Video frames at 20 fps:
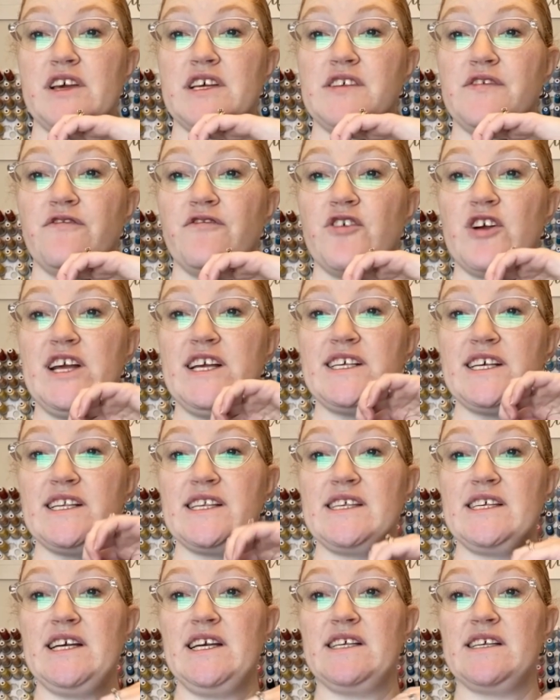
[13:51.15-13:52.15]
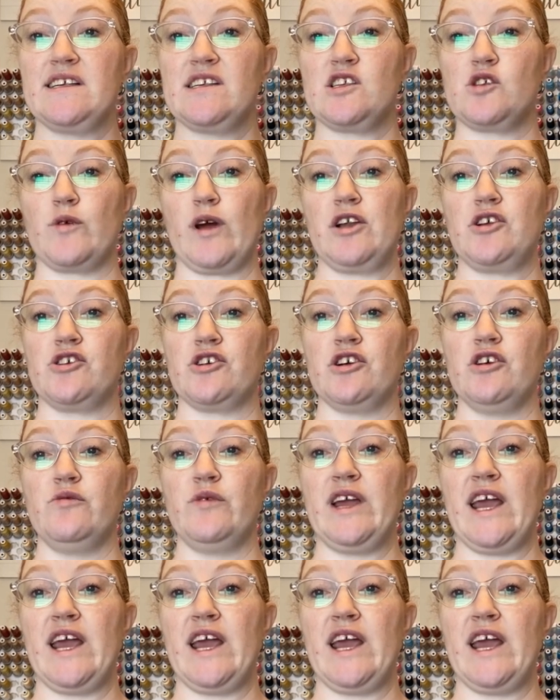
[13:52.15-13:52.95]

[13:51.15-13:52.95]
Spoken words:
this freezing season sweatshirt.